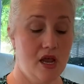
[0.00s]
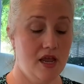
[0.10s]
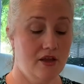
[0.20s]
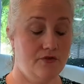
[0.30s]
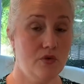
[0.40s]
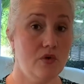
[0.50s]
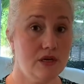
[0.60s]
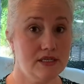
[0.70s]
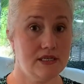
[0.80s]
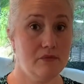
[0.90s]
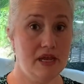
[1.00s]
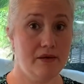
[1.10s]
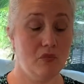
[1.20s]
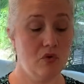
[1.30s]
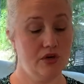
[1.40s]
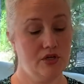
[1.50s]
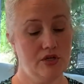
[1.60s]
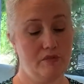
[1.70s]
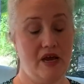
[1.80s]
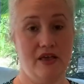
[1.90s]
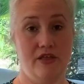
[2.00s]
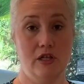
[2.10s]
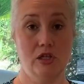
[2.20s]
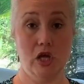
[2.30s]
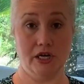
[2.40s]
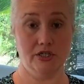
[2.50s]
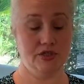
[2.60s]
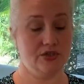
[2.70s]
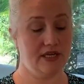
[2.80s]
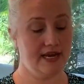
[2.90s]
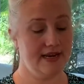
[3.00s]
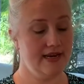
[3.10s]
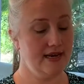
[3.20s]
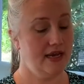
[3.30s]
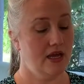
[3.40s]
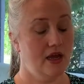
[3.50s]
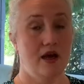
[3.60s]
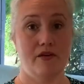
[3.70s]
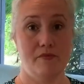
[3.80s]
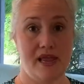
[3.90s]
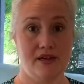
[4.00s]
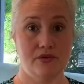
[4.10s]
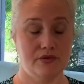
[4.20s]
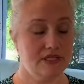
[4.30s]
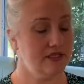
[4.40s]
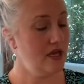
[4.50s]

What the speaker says: If you wanted to make more, you could buy the larger can of mandarins.